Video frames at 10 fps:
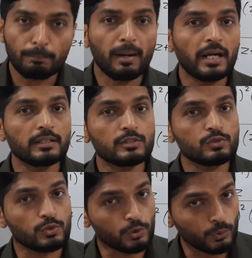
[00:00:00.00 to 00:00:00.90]

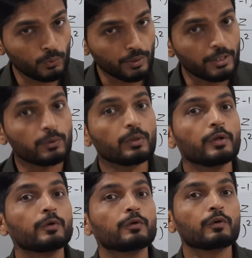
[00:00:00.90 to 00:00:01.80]
minus u into
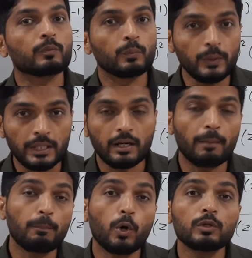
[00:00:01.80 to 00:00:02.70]
derivative of v
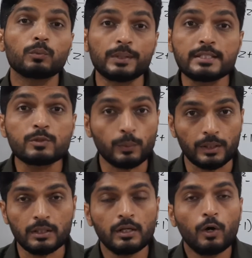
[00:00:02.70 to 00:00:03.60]
upon v
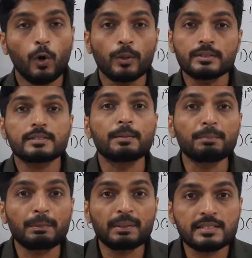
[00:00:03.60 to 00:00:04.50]
square, or the
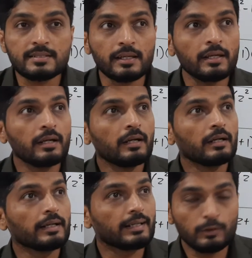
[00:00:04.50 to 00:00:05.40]
some people say
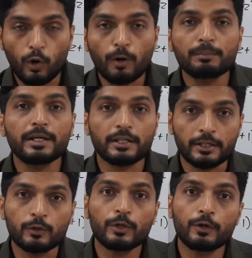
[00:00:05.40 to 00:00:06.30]
denominator
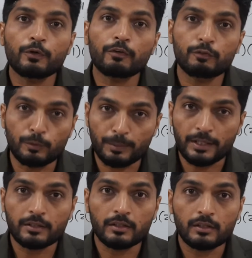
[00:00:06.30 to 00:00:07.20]
into derivative of
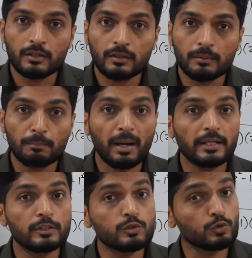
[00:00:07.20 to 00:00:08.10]
numerator
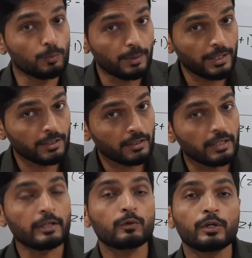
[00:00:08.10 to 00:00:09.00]
minus numerator
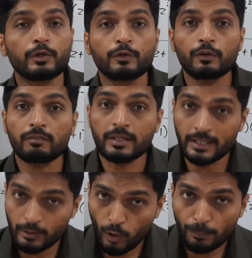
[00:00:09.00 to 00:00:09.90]
into derivative of
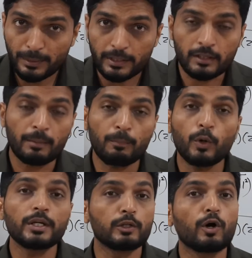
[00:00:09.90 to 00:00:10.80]
denominator
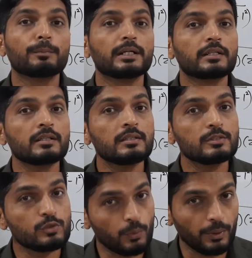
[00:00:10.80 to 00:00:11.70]
upon denominator
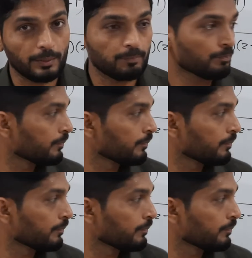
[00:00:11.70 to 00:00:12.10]
square.